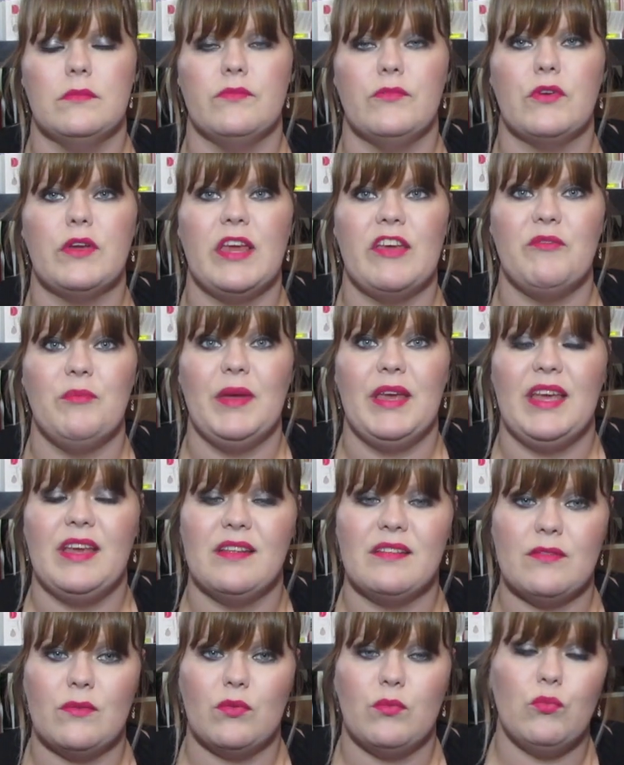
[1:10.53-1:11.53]
forgive me.
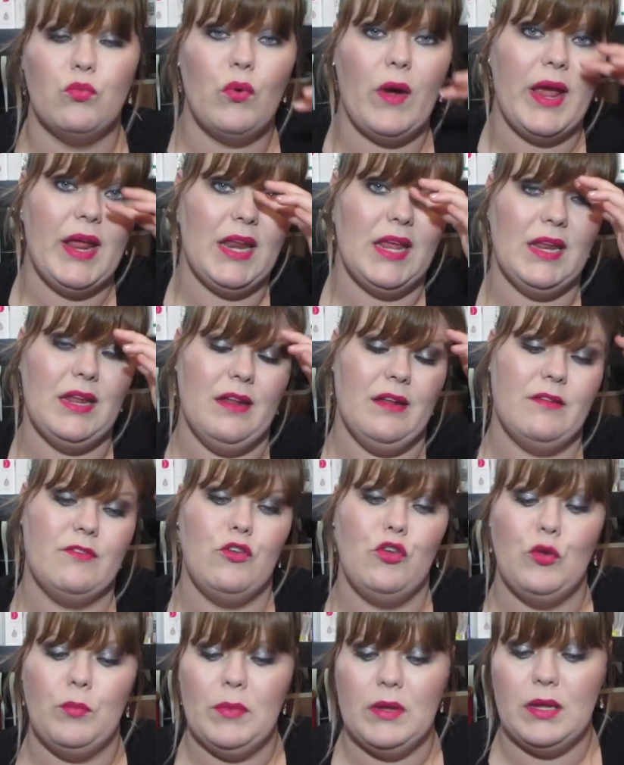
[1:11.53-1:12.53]
It's raining and it's
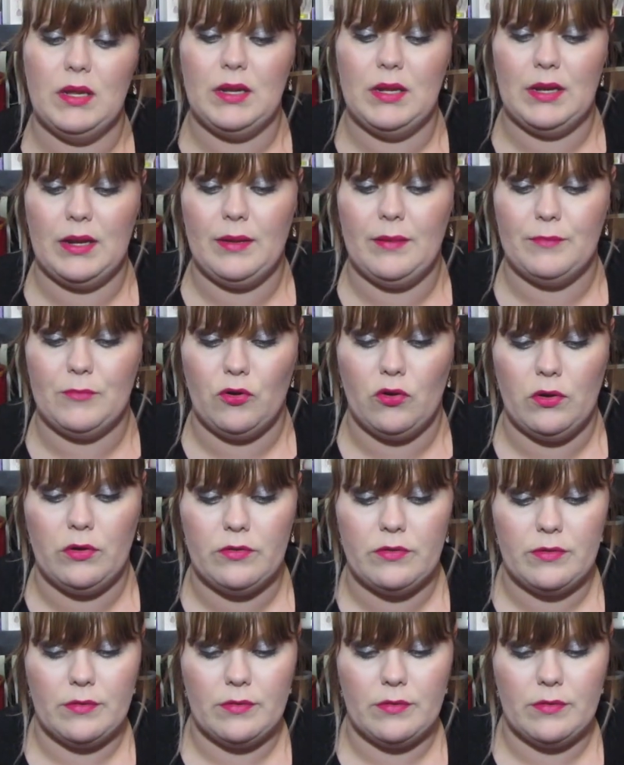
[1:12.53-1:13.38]
humid and I'm gross.